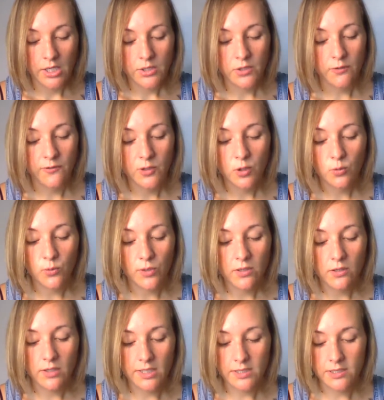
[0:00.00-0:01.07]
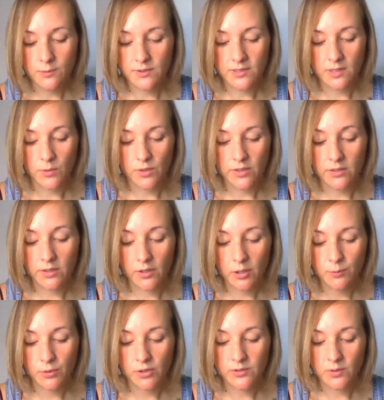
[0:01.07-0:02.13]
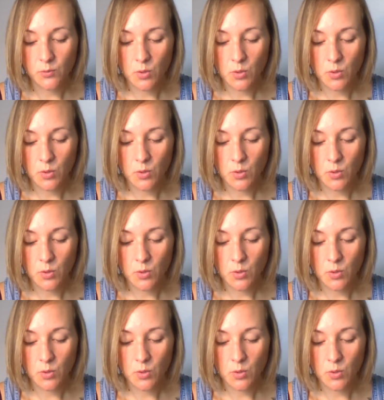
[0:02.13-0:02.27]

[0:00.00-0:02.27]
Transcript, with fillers: To feel real intimacy with another person,